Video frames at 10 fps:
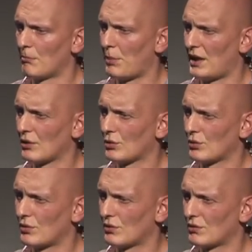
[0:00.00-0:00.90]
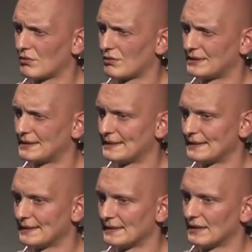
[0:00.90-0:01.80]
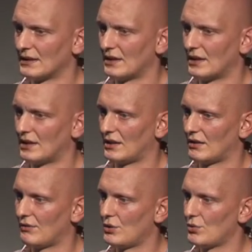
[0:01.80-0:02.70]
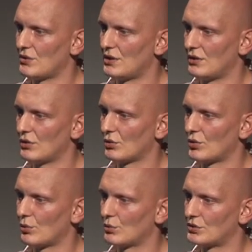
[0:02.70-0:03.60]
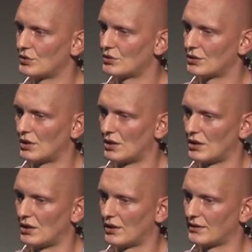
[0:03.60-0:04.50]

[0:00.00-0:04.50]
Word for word: Payloads I've used in all those uh,